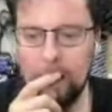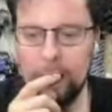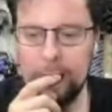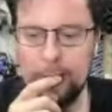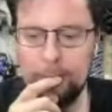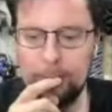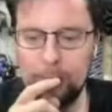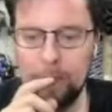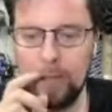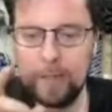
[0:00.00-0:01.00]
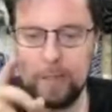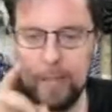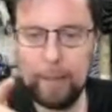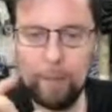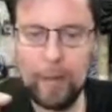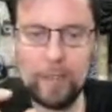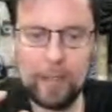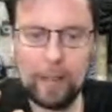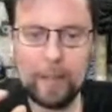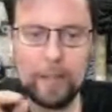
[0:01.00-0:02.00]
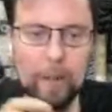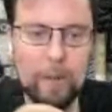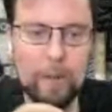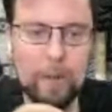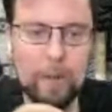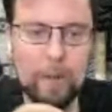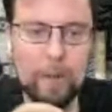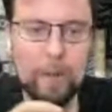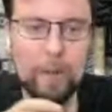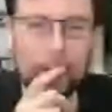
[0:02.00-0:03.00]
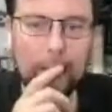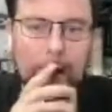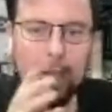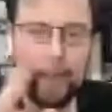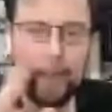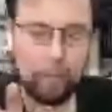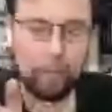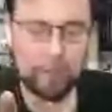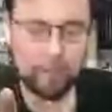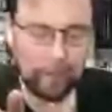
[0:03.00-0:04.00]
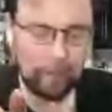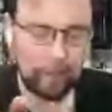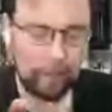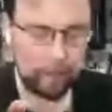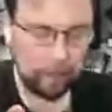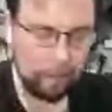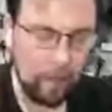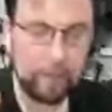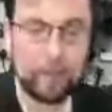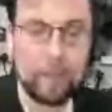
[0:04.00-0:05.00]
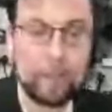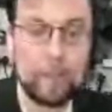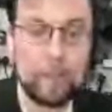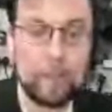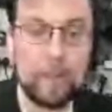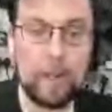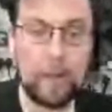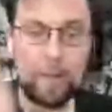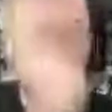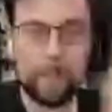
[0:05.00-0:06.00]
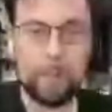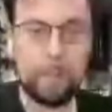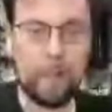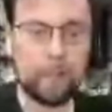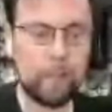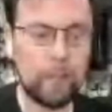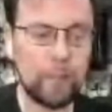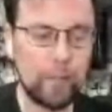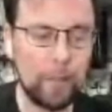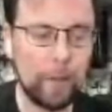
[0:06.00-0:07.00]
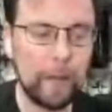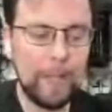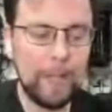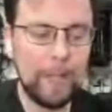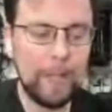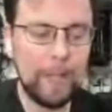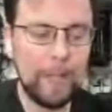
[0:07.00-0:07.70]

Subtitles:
It reminds that same race car I talked to you about, where I had originally mapped ignition and then I dropped it back to the distributor.